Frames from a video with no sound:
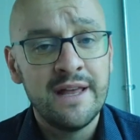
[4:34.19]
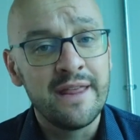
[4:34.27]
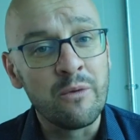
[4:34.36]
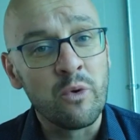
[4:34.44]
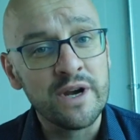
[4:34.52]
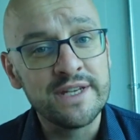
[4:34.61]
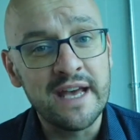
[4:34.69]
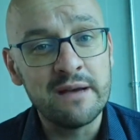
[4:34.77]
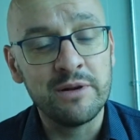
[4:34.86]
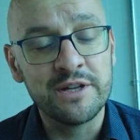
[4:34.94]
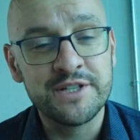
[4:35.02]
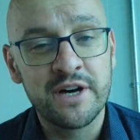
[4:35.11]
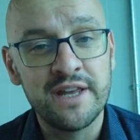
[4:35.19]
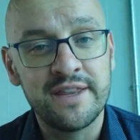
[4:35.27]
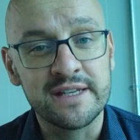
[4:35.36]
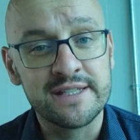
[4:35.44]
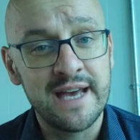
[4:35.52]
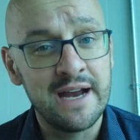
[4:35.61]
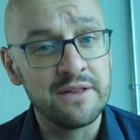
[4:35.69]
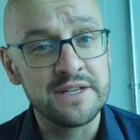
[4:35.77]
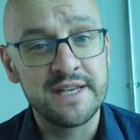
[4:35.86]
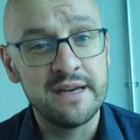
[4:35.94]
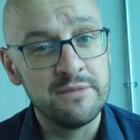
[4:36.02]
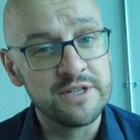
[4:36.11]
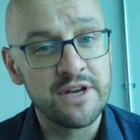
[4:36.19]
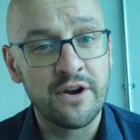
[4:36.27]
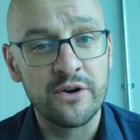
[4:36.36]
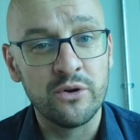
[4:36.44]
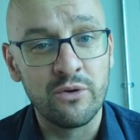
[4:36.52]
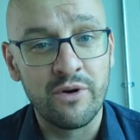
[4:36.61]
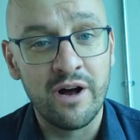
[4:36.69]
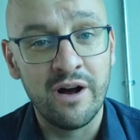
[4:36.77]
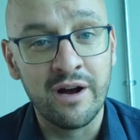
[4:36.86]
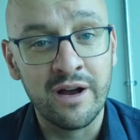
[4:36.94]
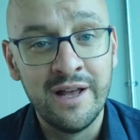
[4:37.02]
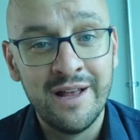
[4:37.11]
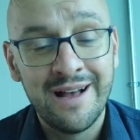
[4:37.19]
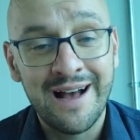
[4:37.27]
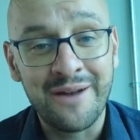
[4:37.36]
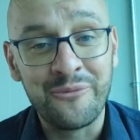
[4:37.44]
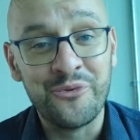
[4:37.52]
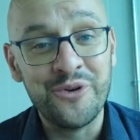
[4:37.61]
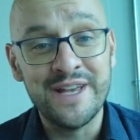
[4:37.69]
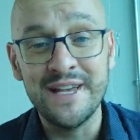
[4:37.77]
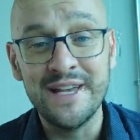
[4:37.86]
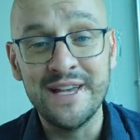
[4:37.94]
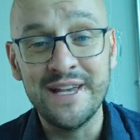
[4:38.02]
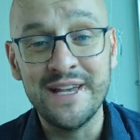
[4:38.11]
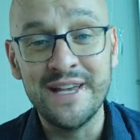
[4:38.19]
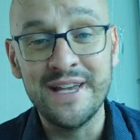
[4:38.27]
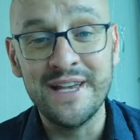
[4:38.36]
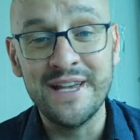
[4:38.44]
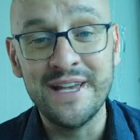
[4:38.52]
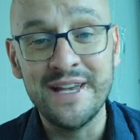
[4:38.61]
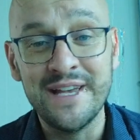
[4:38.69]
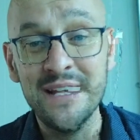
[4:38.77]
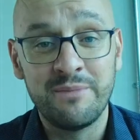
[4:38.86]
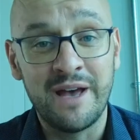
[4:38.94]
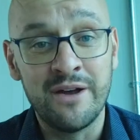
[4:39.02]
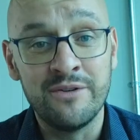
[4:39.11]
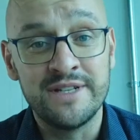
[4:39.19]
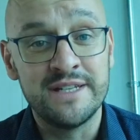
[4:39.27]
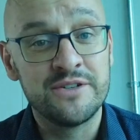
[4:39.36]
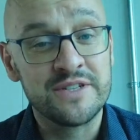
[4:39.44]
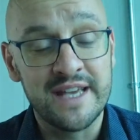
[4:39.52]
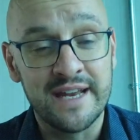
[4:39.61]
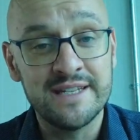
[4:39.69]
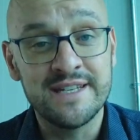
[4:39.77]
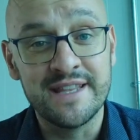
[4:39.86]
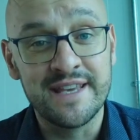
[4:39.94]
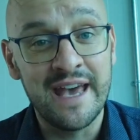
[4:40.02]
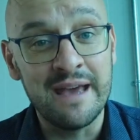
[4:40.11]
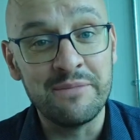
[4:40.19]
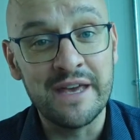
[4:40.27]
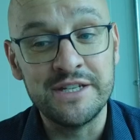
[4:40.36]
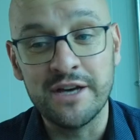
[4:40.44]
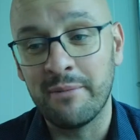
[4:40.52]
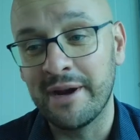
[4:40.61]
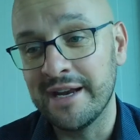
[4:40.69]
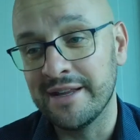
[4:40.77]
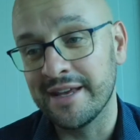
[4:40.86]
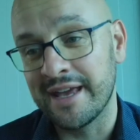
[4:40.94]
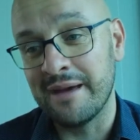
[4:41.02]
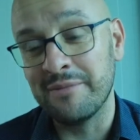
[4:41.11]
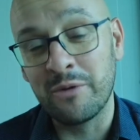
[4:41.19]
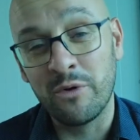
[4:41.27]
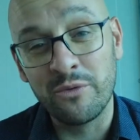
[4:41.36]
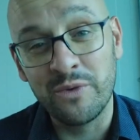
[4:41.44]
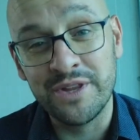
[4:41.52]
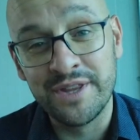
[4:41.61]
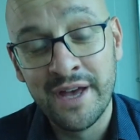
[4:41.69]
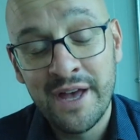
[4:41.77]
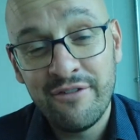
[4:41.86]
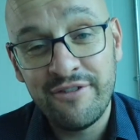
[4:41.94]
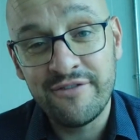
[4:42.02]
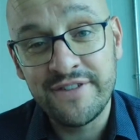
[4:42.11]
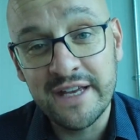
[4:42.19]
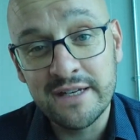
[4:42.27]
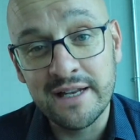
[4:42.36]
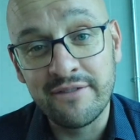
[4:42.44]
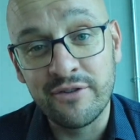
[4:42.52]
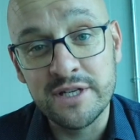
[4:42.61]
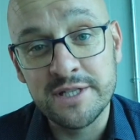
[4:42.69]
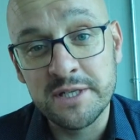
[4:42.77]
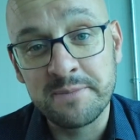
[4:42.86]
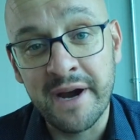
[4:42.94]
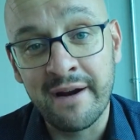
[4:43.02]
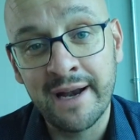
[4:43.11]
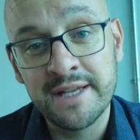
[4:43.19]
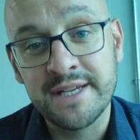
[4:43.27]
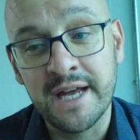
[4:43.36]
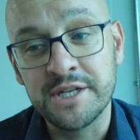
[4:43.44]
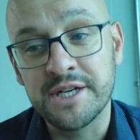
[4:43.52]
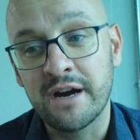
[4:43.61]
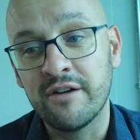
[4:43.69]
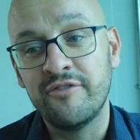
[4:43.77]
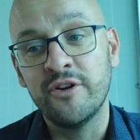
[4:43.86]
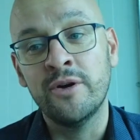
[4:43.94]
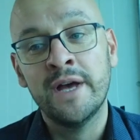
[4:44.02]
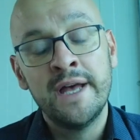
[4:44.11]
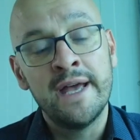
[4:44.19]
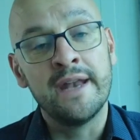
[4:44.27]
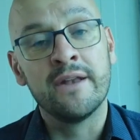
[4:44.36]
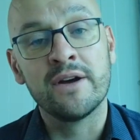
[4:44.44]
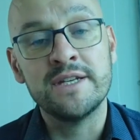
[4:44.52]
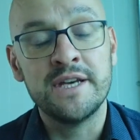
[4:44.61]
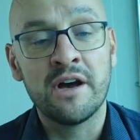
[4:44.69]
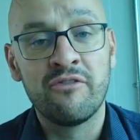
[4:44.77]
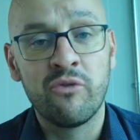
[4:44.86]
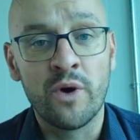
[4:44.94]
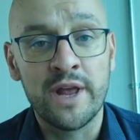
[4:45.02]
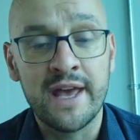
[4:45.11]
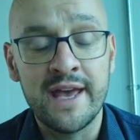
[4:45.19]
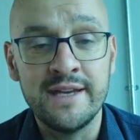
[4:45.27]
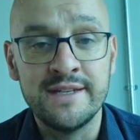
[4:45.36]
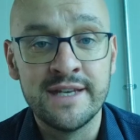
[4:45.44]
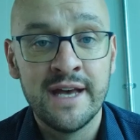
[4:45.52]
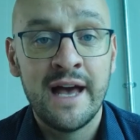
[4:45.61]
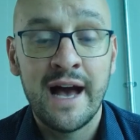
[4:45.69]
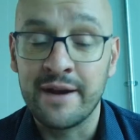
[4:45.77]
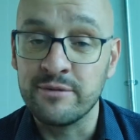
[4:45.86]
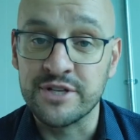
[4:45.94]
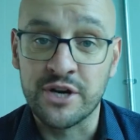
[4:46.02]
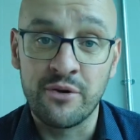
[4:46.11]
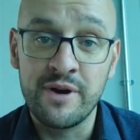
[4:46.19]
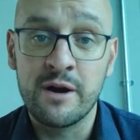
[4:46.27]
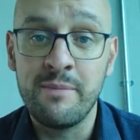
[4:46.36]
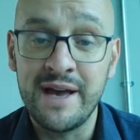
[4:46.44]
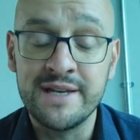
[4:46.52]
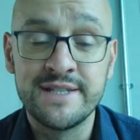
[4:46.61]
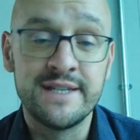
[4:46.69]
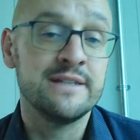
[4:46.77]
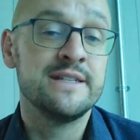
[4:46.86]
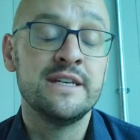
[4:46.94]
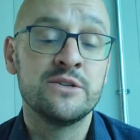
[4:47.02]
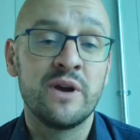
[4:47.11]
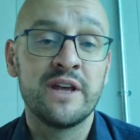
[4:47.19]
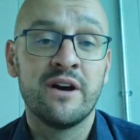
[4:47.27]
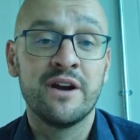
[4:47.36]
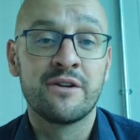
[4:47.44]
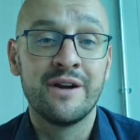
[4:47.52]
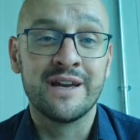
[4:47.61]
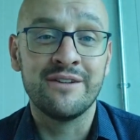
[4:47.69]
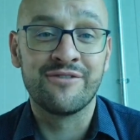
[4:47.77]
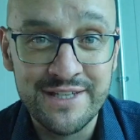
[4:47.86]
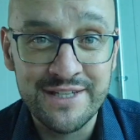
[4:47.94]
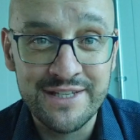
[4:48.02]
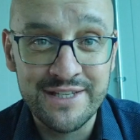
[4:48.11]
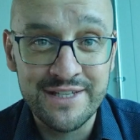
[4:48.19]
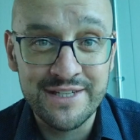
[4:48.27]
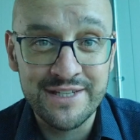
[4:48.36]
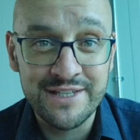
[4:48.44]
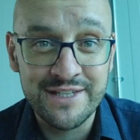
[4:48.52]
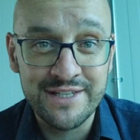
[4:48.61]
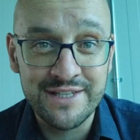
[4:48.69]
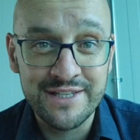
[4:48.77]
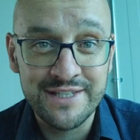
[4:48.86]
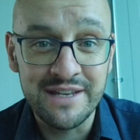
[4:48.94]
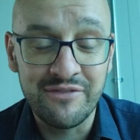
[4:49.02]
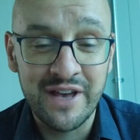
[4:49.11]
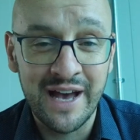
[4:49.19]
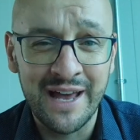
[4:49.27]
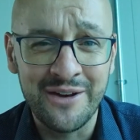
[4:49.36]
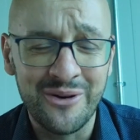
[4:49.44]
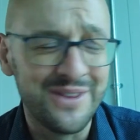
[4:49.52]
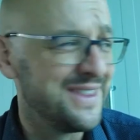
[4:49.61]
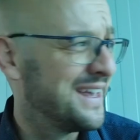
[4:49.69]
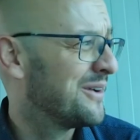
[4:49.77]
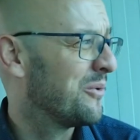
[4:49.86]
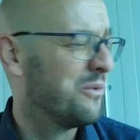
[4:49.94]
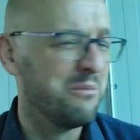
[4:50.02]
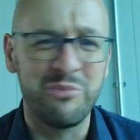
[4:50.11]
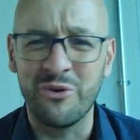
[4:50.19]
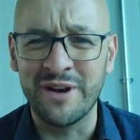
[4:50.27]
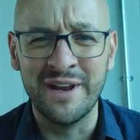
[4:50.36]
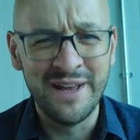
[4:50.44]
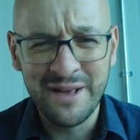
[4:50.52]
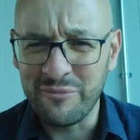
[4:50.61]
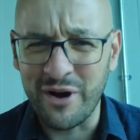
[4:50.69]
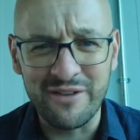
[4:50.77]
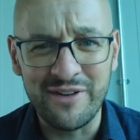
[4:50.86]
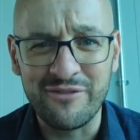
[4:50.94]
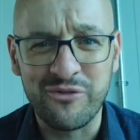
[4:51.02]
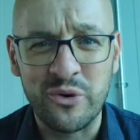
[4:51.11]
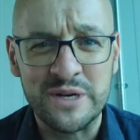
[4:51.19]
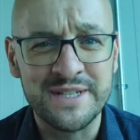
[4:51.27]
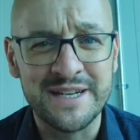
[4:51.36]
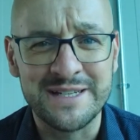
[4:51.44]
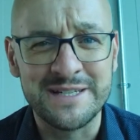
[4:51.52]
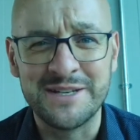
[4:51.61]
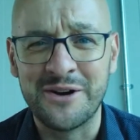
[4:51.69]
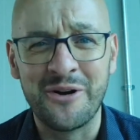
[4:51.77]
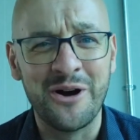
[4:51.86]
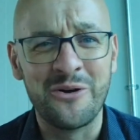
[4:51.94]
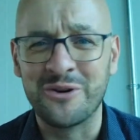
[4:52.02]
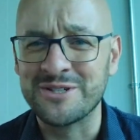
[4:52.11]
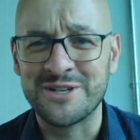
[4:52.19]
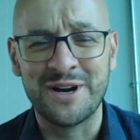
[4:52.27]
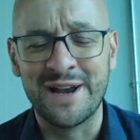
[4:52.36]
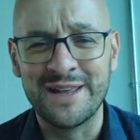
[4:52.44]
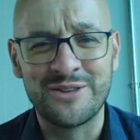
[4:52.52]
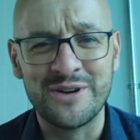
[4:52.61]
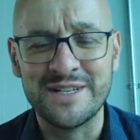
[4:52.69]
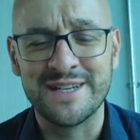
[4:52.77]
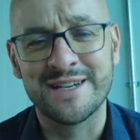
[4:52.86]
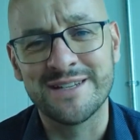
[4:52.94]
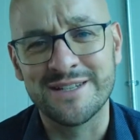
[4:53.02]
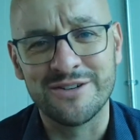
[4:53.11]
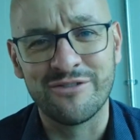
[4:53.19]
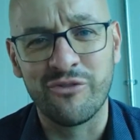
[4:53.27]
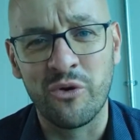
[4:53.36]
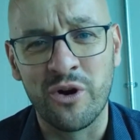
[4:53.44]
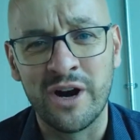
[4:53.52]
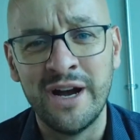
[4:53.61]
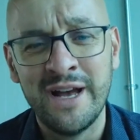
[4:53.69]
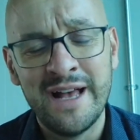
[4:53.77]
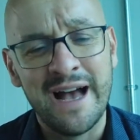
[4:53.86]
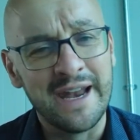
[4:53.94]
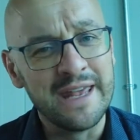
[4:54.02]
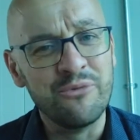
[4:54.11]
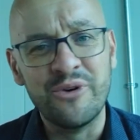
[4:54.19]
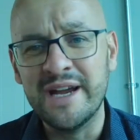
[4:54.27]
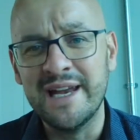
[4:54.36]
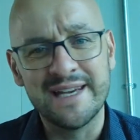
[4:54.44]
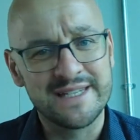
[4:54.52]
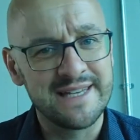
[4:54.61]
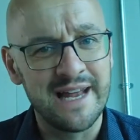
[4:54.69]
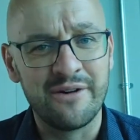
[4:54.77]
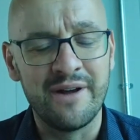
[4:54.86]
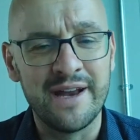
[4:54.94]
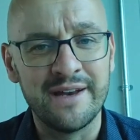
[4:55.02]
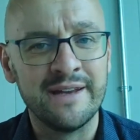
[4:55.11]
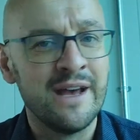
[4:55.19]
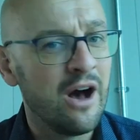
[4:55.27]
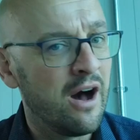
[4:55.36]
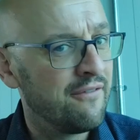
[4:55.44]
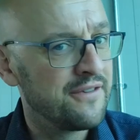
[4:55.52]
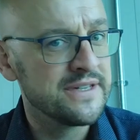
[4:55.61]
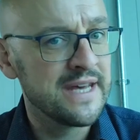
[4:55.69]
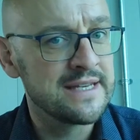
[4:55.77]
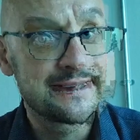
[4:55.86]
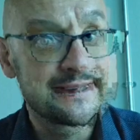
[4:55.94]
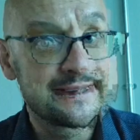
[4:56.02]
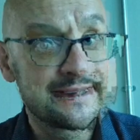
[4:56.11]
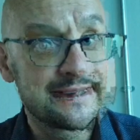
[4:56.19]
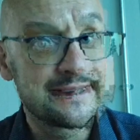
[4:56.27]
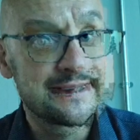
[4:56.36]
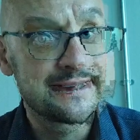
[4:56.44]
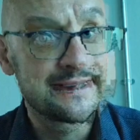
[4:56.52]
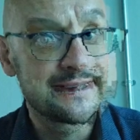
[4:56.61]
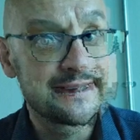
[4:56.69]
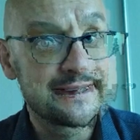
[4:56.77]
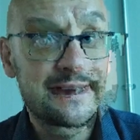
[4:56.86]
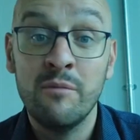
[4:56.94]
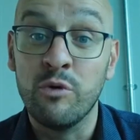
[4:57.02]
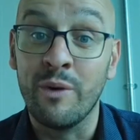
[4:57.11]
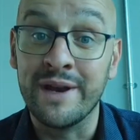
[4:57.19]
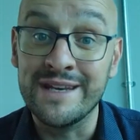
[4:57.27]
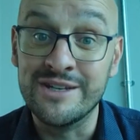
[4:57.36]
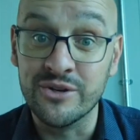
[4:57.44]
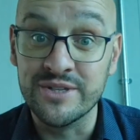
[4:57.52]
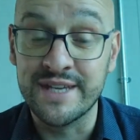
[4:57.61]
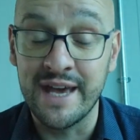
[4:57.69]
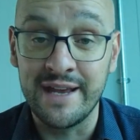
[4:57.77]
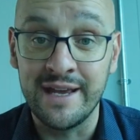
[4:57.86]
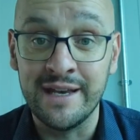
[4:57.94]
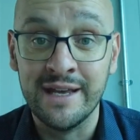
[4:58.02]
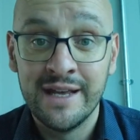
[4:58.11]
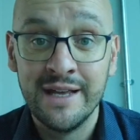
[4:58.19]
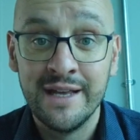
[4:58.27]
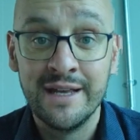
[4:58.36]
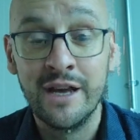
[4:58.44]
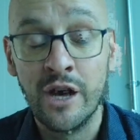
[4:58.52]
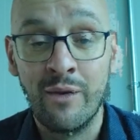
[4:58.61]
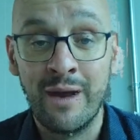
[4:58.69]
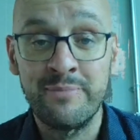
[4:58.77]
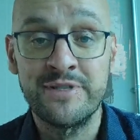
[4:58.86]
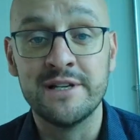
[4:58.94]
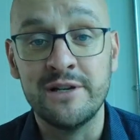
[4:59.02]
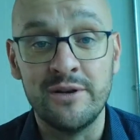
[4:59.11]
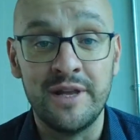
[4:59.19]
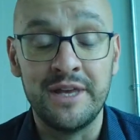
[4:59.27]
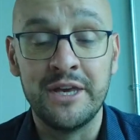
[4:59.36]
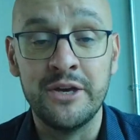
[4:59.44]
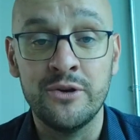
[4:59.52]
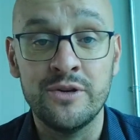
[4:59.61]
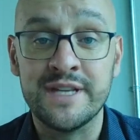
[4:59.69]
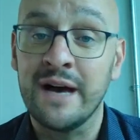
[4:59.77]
They weren't able to tie things down, and the seamers got it all wrong. And we somehow didn't just get into the game. They dominated the game. They won with 15 deliveries to spare. Alassane Sharafu hit 90 off 48, and it was a career best in T20I cricket for Lala himself, Asif Khan, who I think at one point might have hit 4 sixes in a row, or certainly 3 sixes in a 4. And he really accelerated. Often takes a while to get in, but when he does get in, he can go absolutely huge.